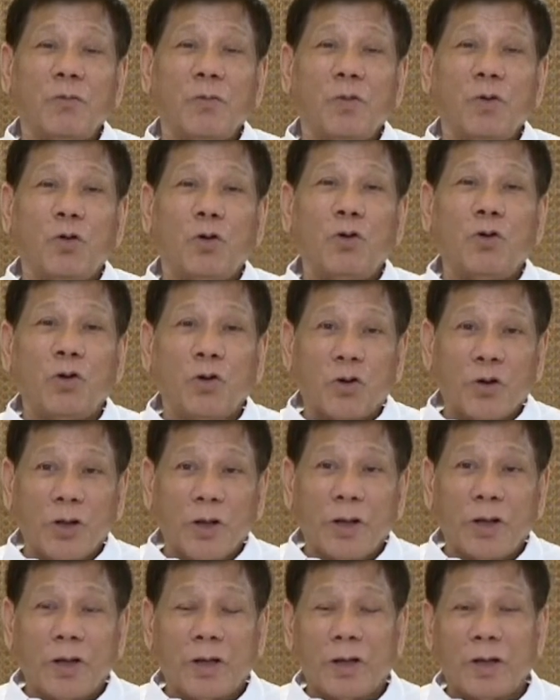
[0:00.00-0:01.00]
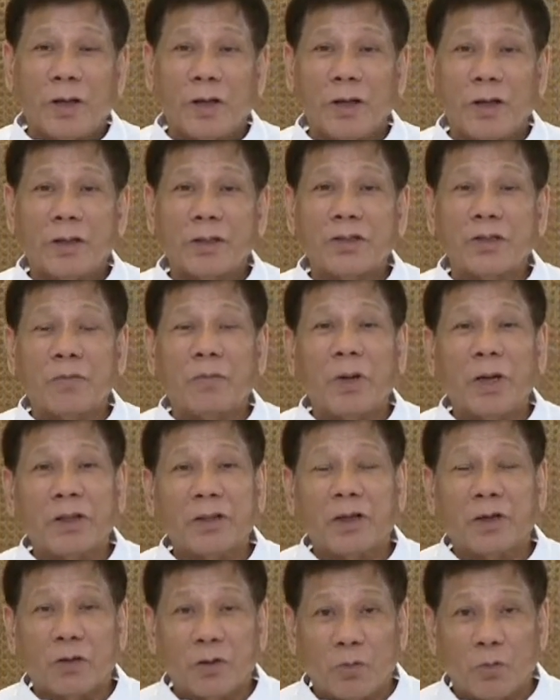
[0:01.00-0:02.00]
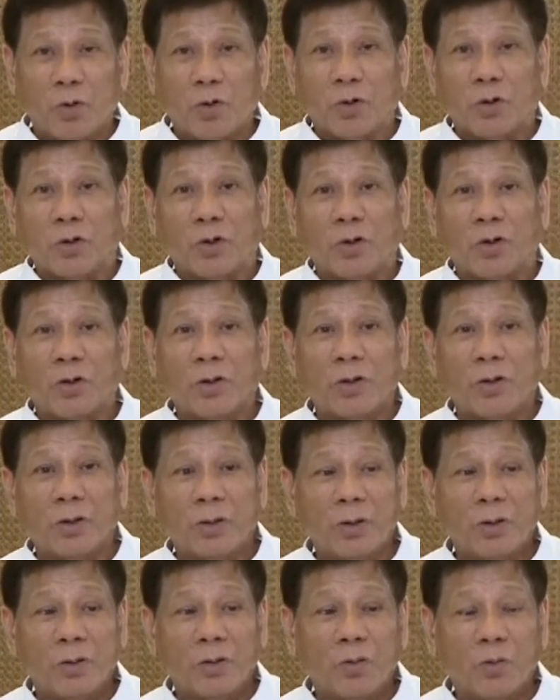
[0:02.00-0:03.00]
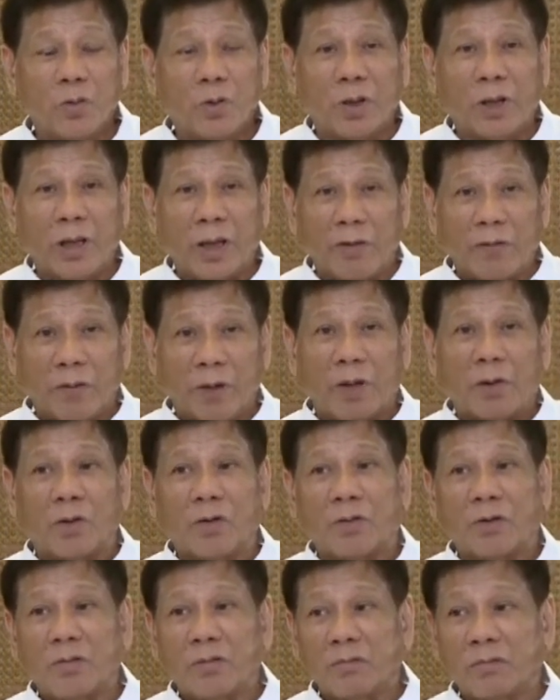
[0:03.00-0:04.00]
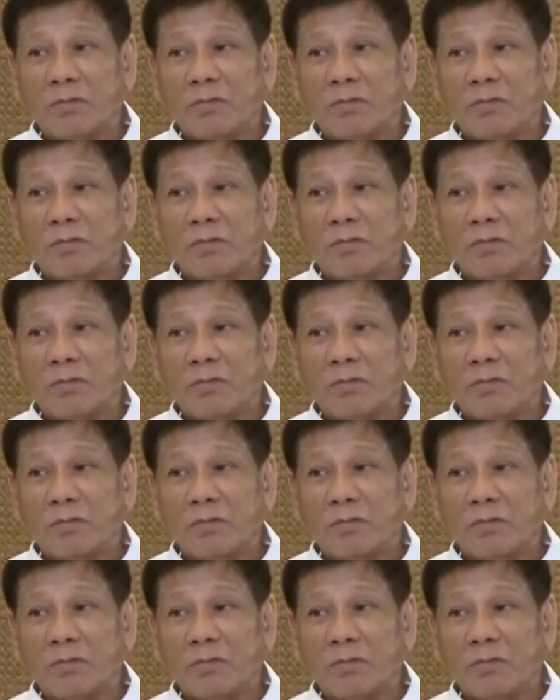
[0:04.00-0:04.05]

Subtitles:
Honor yan eh. It's a matter of honor. We gave our